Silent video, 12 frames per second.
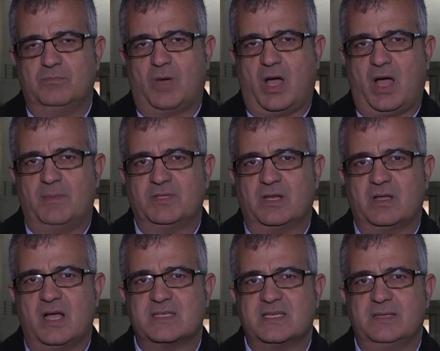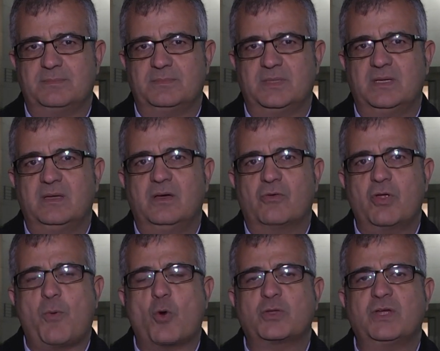Mohammed Al-Qasim
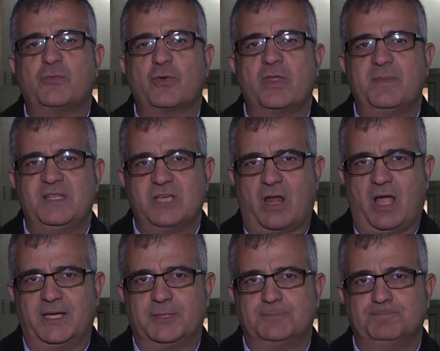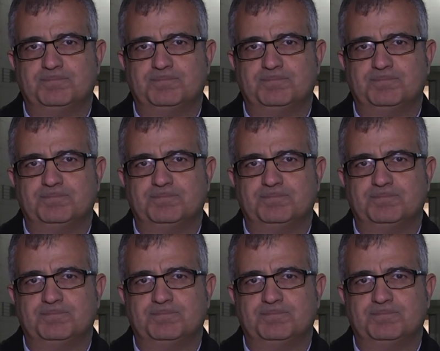reporting for the Media Line.